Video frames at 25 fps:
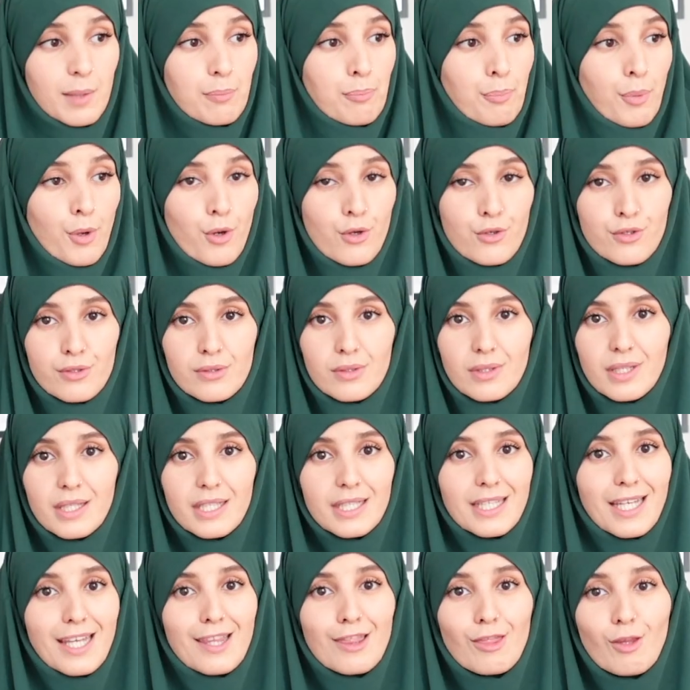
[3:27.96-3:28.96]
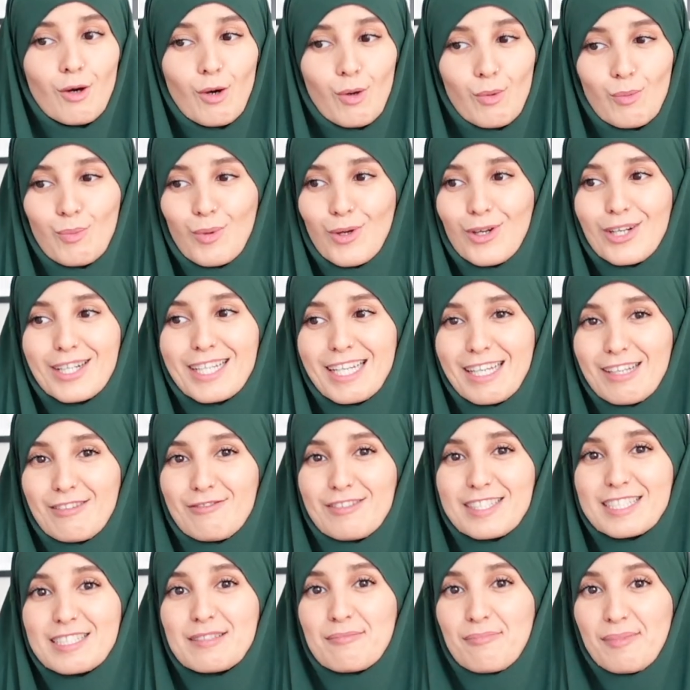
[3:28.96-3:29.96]
personally cannot work if
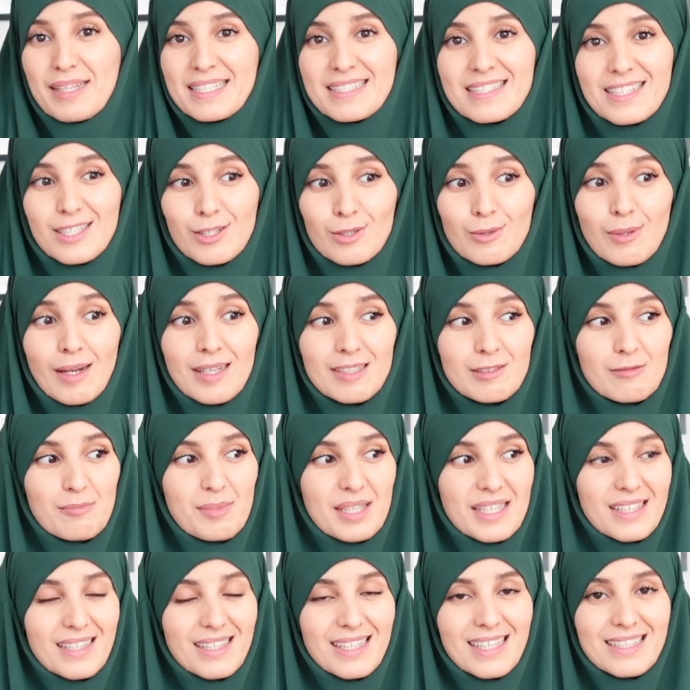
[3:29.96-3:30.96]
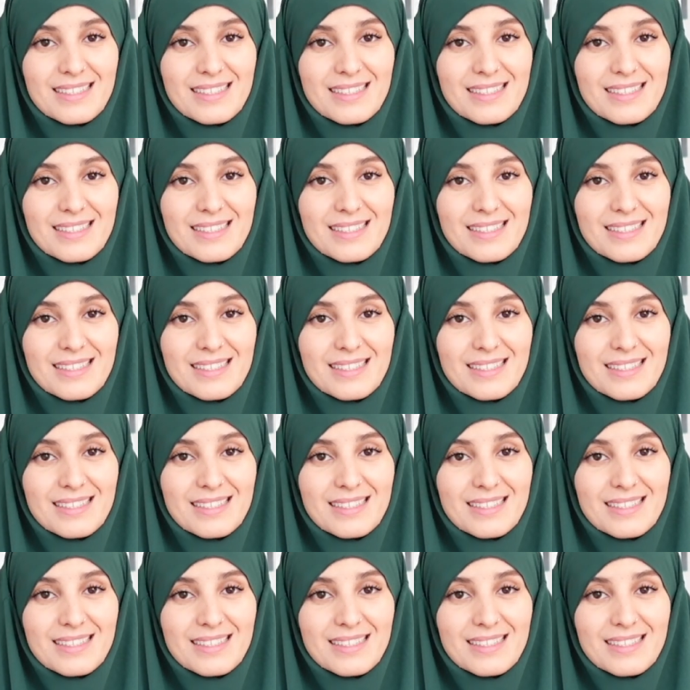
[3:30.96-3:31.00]
it's messy around me,